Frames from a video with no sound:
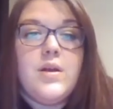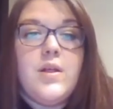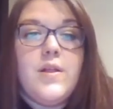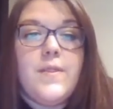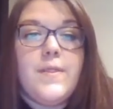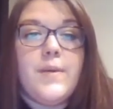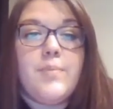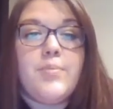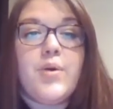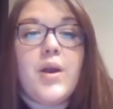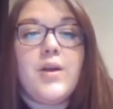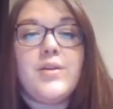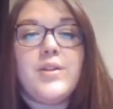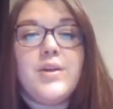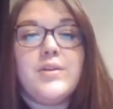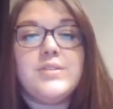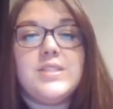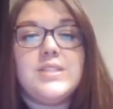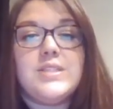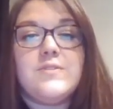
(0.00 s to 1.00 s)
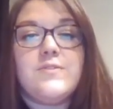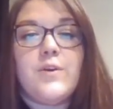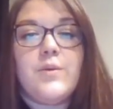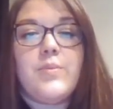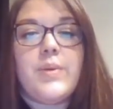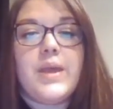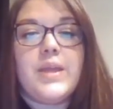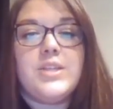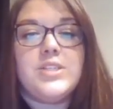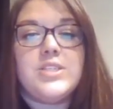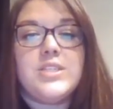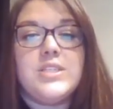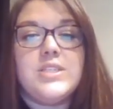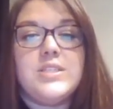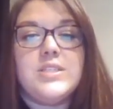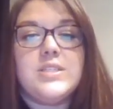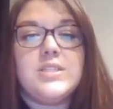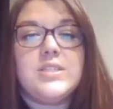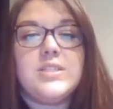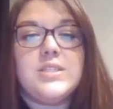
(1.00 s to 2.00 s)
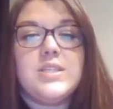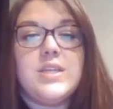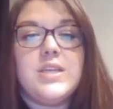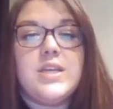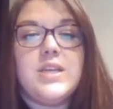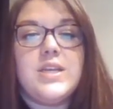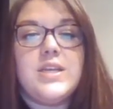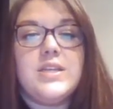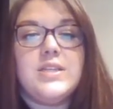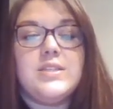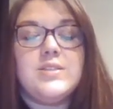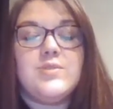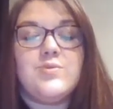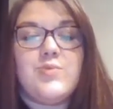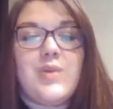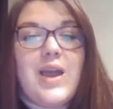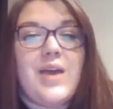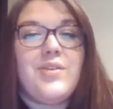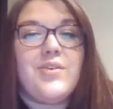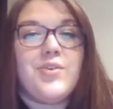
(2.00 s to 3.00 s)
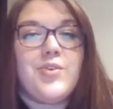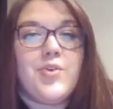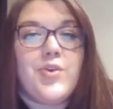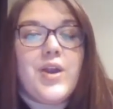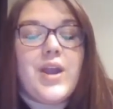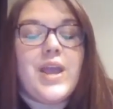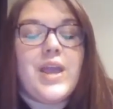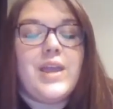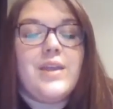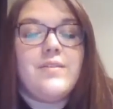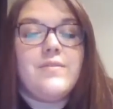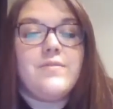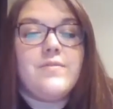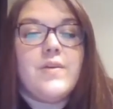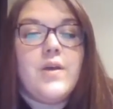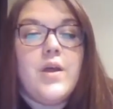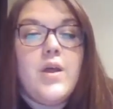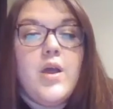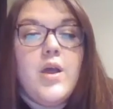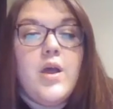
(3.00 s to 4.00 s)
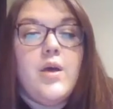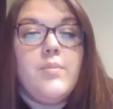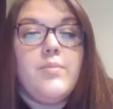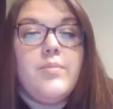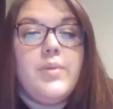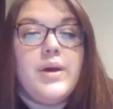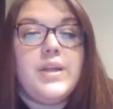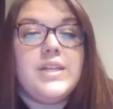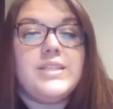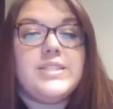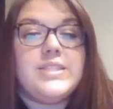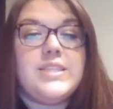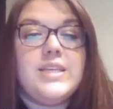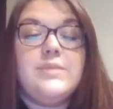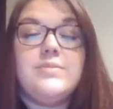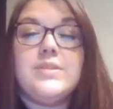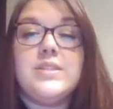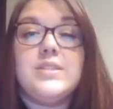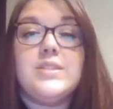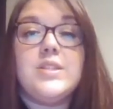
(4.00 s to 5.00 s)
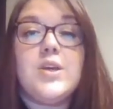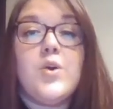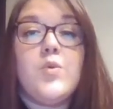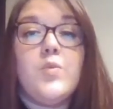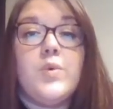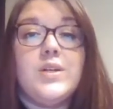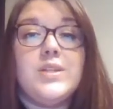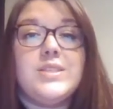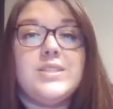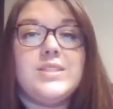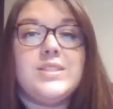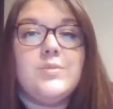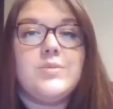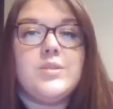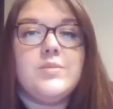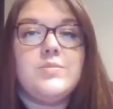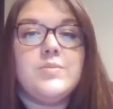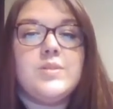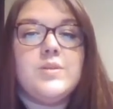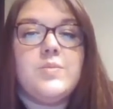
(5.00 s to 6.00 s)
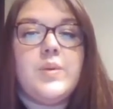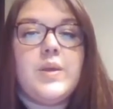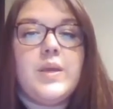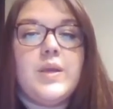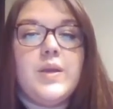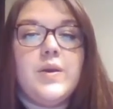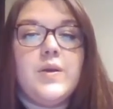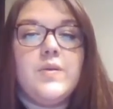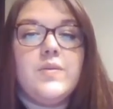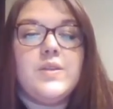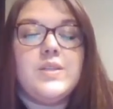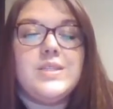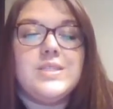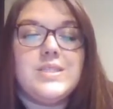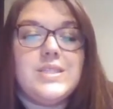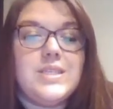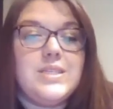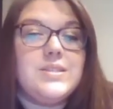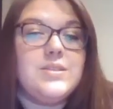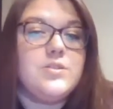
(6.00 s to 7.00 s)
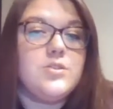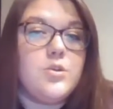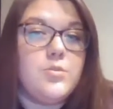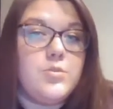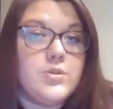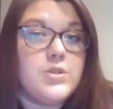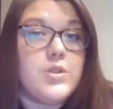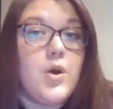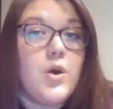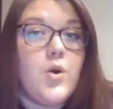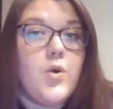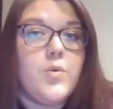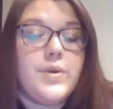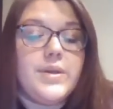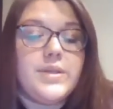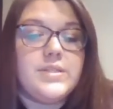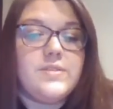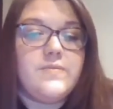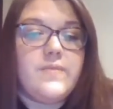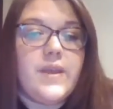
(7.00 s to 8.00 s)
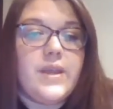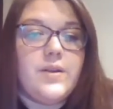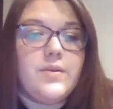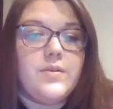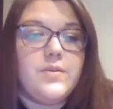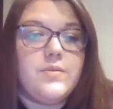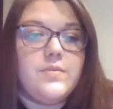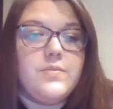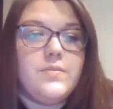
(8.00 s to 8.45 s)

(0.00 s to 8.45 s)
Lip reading: The prognosis for patients is rather grave, but it seems as though once symptoms appear, the disease is almost always fatal.